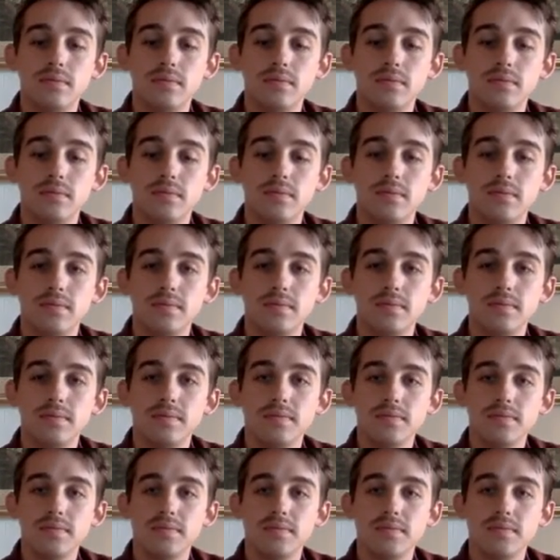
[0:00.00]

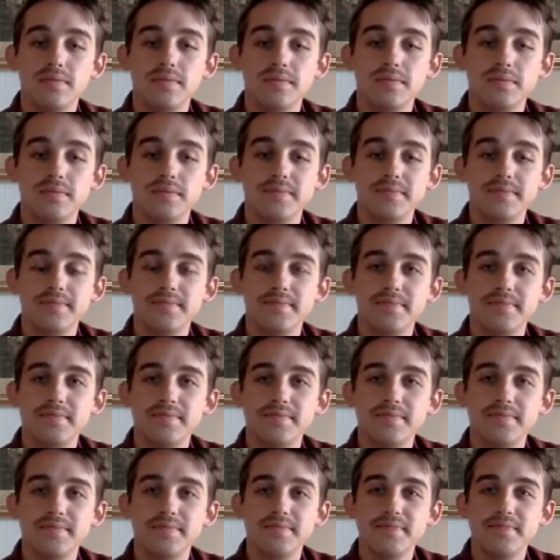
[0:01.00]

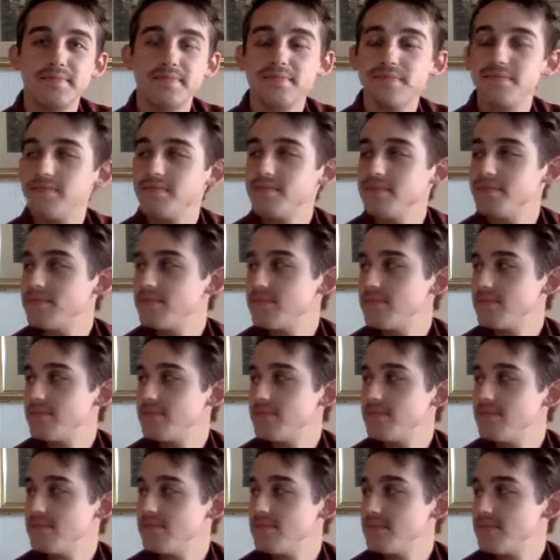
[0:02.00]

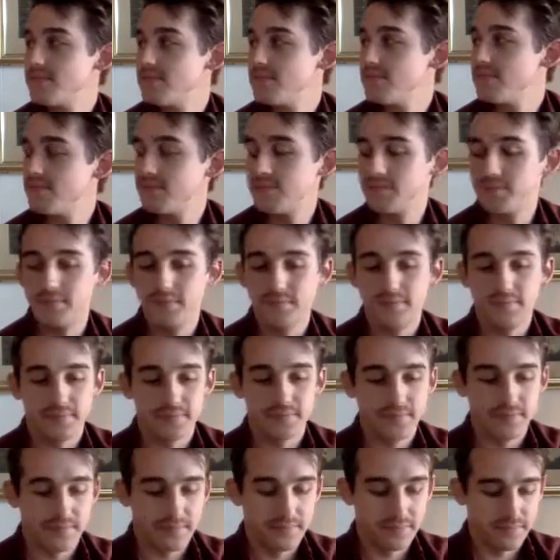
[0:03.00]

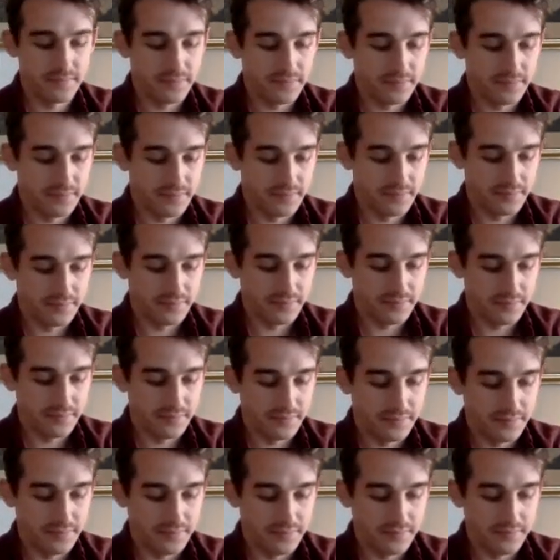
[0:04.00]

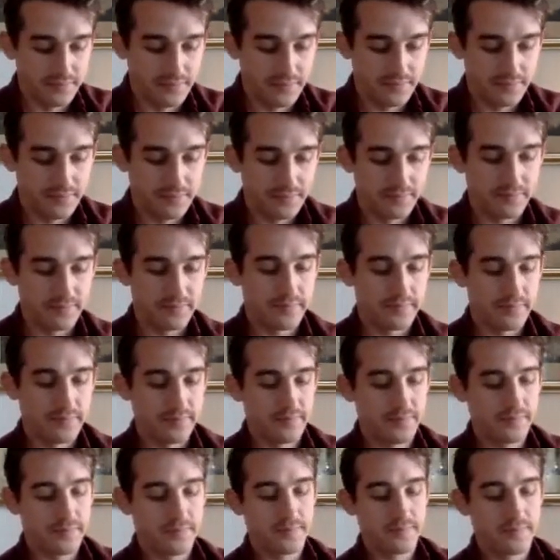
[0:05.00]

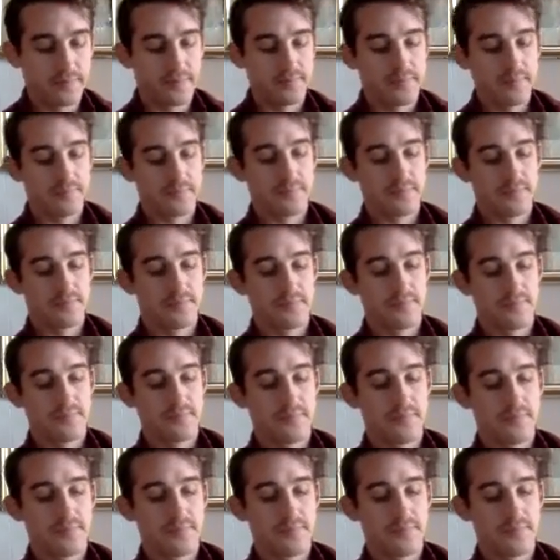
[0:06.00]
The person shown says nothing.